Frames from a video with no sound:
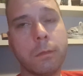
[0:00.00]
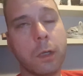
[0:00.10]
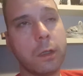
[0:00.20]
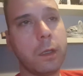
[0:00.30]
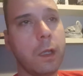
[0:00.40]

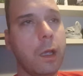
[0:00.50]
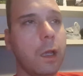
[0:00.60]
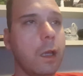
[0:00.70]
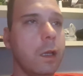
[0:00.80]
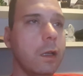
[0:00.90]
But
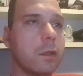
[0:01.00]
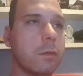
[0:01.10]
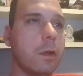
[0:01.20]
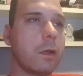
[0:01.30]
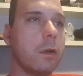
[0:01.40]
he doesn't
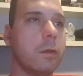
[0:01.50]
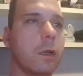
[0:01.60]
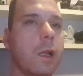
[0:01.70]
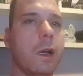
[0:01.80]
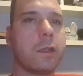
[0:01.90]
want to go with
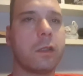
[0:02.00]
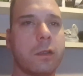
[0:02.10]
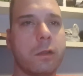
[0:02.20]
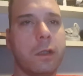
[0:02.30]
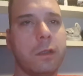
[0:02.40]
glasses
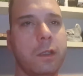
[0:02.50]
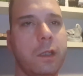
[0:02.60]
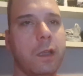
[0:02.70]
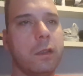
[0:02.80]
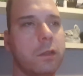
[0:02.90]
or anything yet.